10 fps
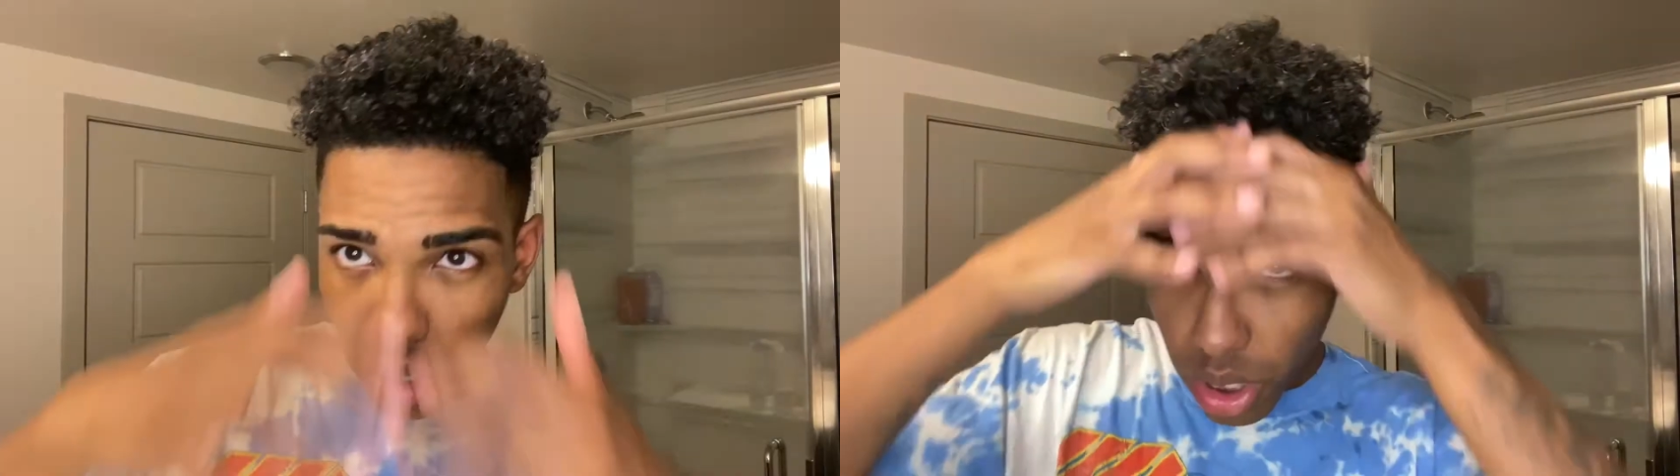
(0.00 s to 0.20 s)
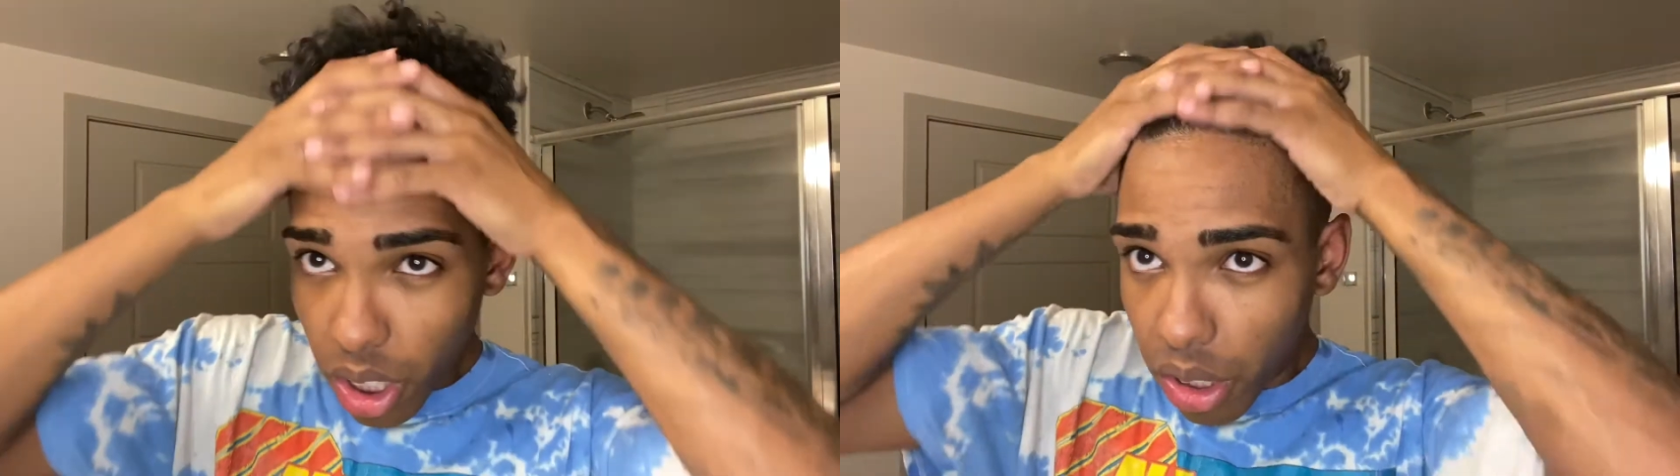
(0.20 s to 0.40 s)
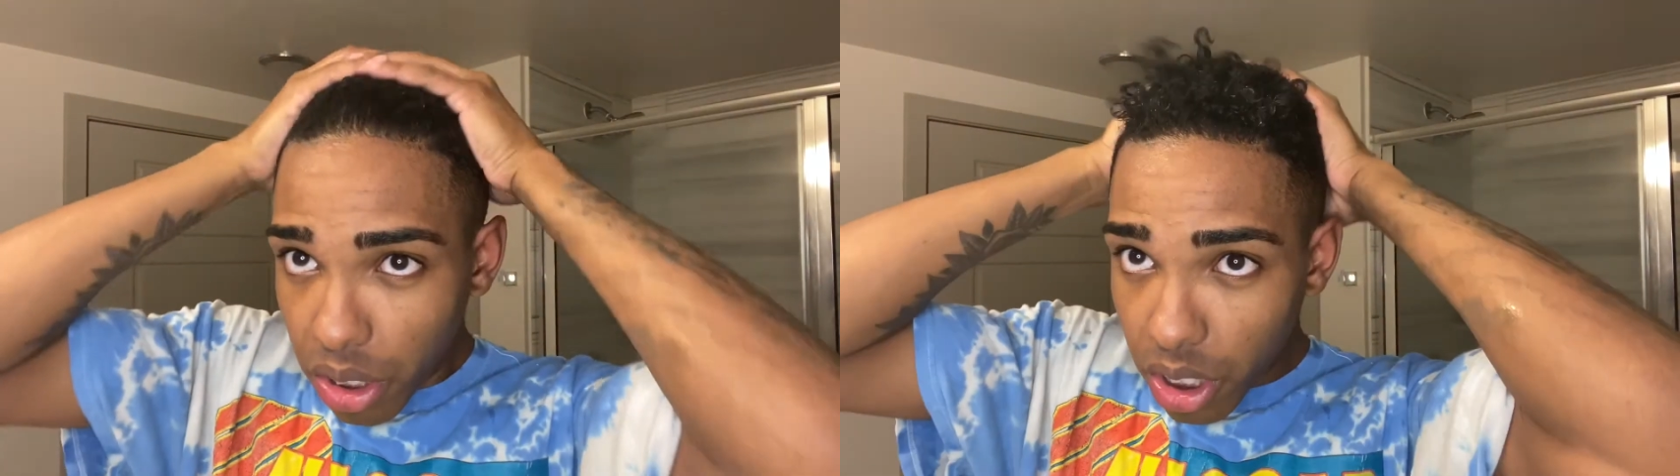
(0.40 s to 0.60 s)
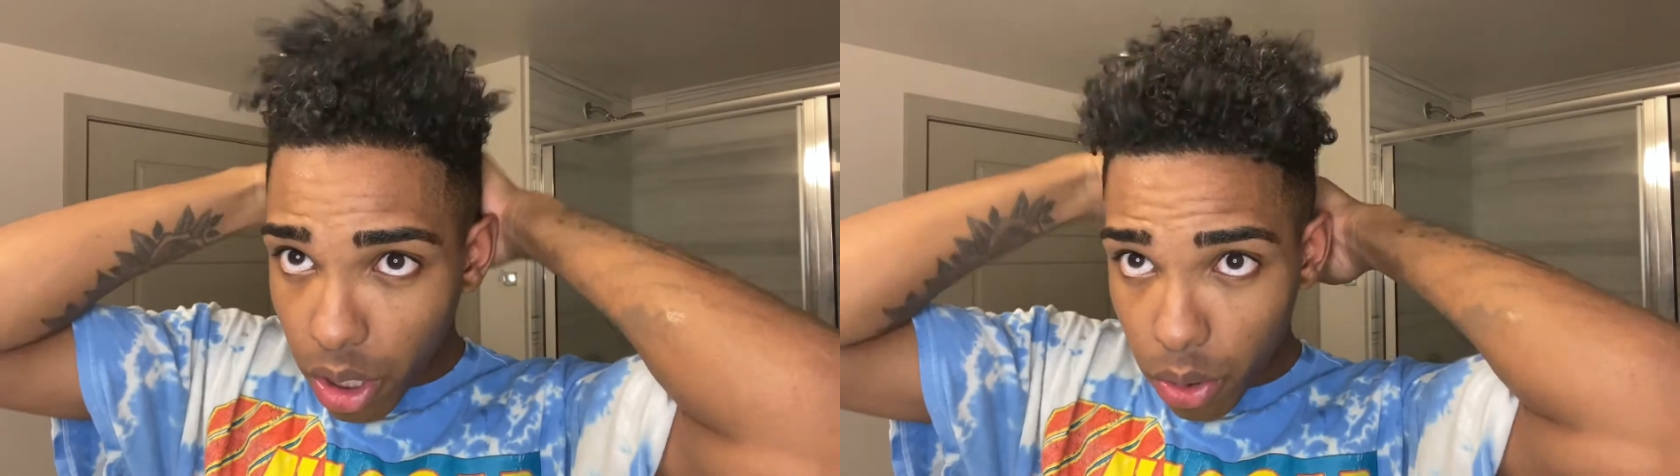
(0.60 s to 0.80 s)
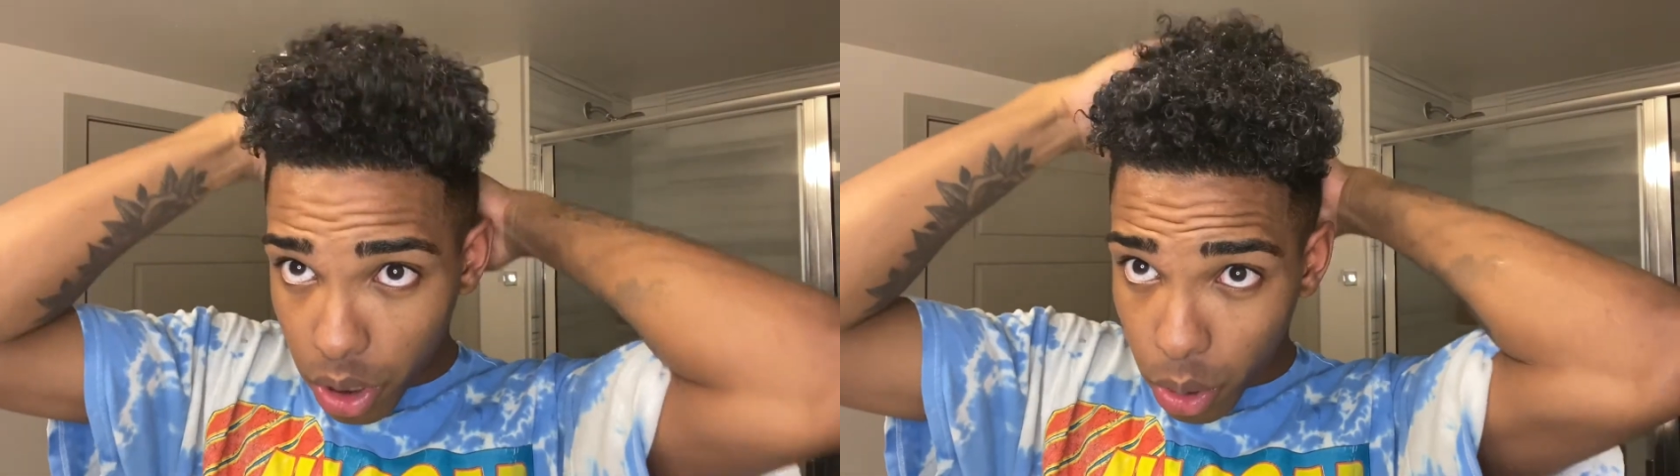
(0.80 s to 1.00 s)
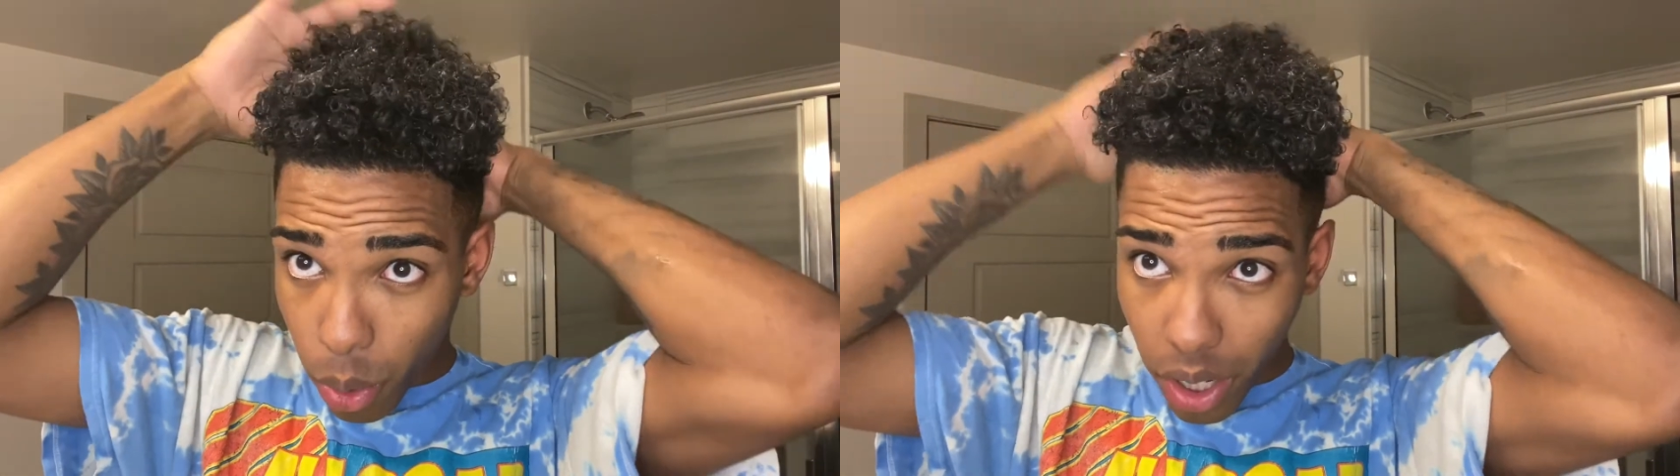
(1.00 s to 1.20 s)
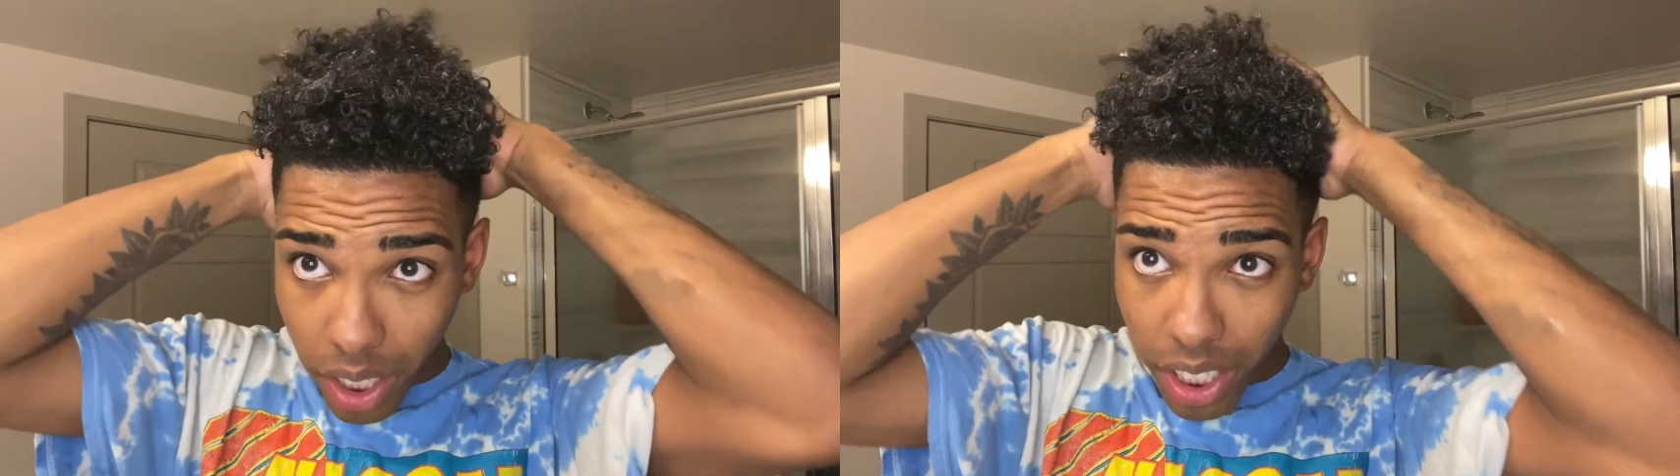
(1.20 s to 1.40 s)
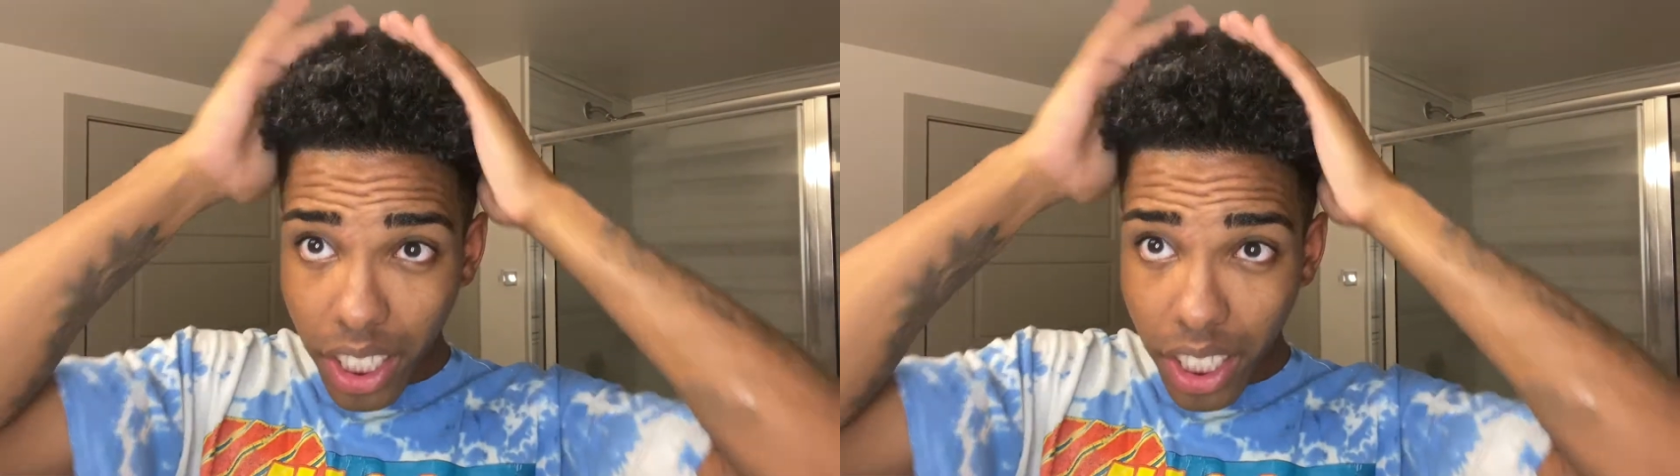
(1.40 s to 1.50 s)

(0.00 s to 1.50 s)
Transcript: So I'm still just working the